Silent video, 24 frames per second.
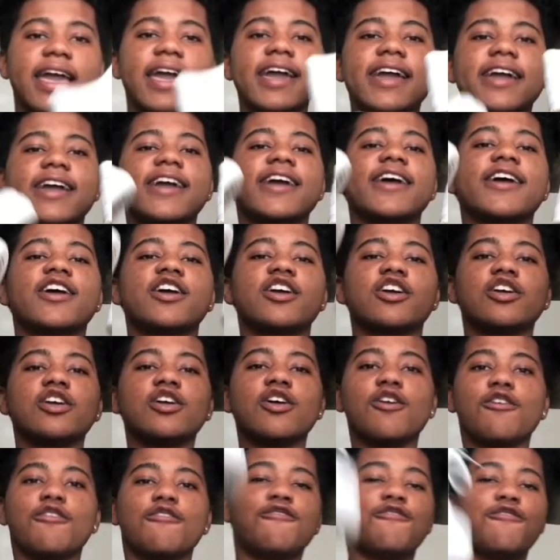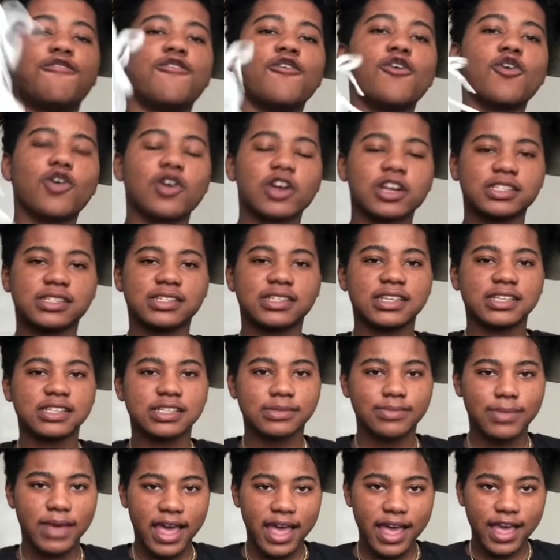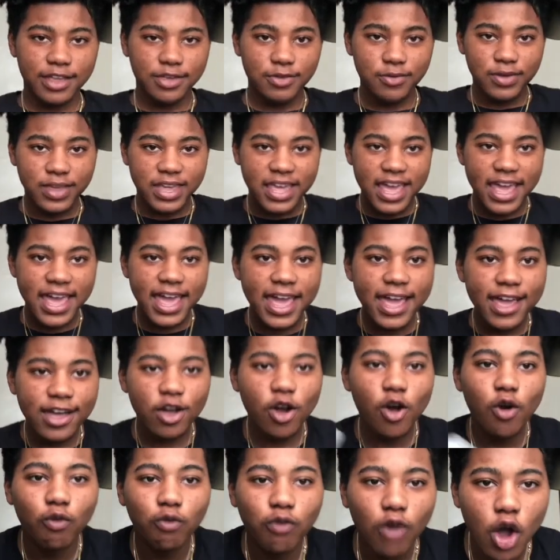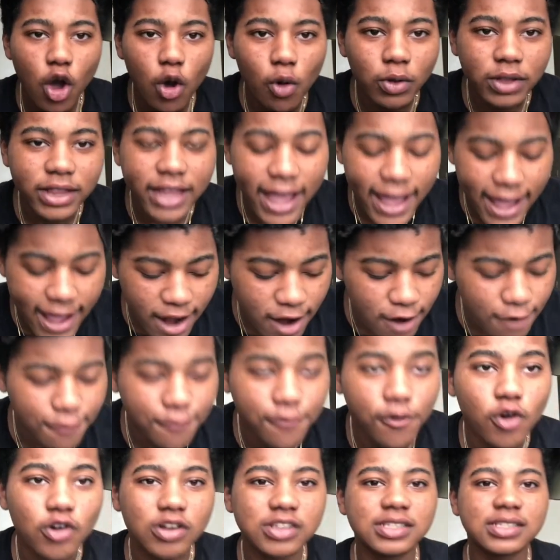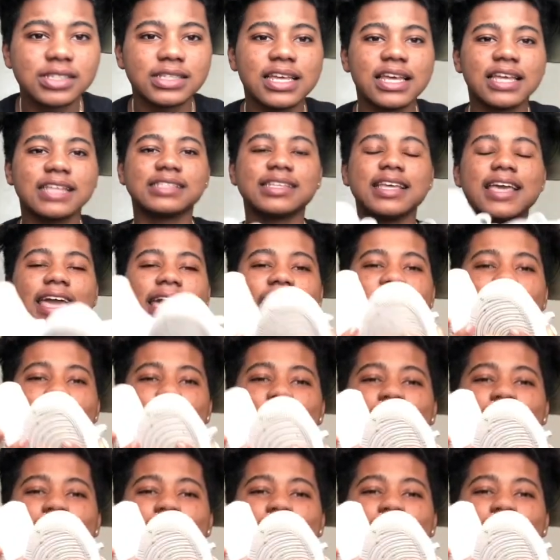Air Forces, man. You can't go wrong with the Air Forces. Yeah.